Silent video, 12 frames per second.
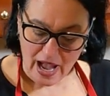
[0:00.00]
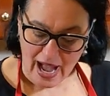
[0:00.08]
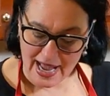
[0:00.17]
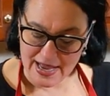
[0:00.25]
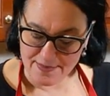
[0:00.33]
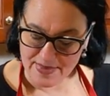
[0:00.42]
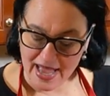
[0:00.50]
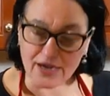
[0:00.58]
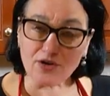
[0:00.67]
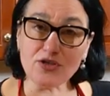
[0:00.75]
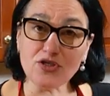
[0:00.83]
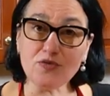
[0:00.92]
I am not
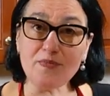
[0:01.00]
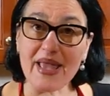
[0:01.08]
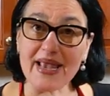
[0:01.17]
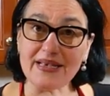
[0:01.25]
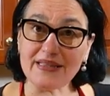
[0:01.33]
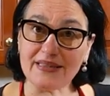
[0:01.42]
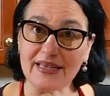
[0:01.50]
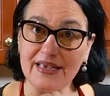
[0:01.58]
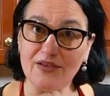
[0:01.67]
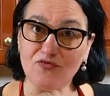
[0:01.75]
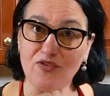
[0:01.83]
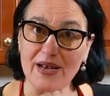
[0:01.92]
going to make
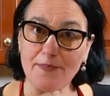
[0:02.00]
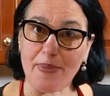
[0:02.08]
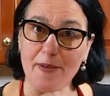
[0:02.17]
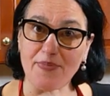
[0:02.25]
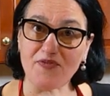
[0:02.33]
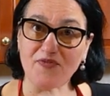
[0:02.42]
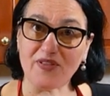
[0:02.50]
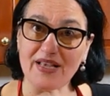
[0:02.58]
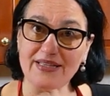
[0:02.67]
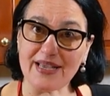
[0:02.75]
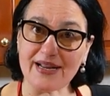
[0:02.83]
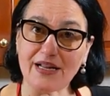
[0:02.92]
the red pepper
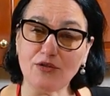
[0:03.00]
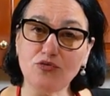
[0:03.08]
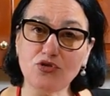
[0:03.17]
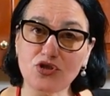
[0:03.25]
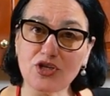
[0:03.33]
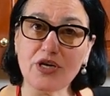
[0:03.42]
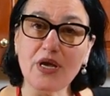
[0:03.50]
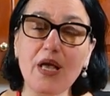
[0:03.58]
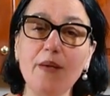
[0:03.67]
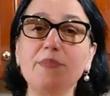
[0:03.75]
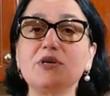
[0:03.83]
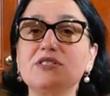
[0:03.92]
flake Tarallucci
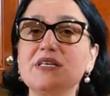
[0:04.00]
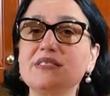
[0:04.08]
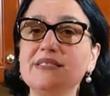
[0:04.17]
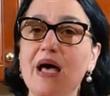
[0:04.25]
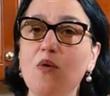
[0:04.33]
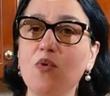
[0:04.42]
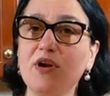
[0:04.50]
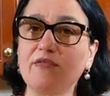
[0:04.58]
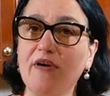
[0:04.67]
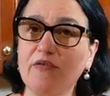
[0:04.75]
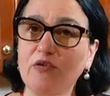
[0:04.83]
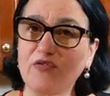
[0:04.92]
because it's not one
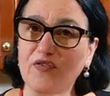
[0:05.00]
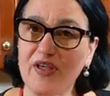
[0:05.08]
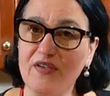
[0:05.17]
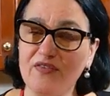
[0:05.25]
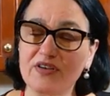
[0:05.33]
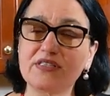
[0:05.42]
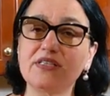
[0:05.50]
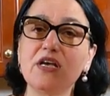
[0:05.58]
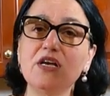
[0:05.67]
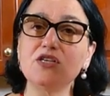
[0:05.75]
of our favorites.